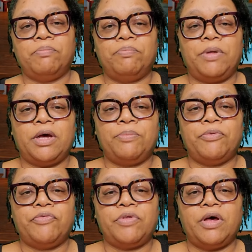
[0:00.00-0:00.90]
pick up
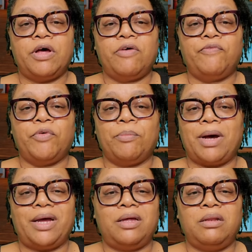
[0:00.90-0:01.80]
your stuff or
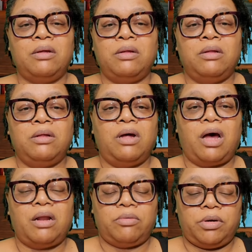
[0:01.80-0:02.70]
might,
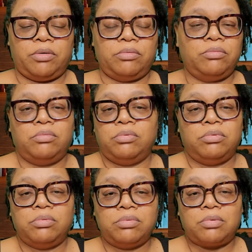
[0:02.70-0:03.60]
I don't know,
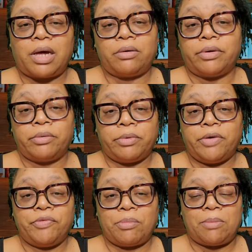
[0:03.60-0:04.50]

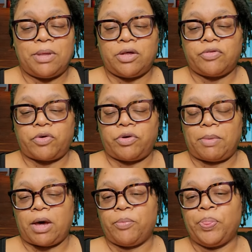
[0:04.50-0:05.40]
whatever you might be concerned
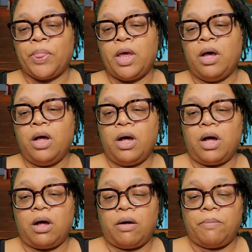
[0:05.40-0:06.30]
about.
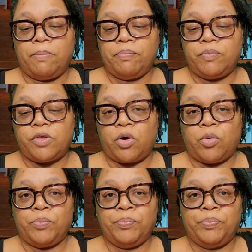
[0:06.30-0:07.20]

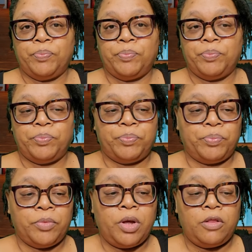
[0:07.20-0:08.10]
So
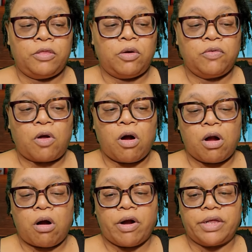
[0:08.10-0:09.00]
those are
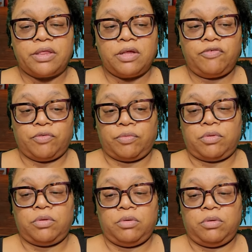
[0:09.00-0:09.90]
our essentials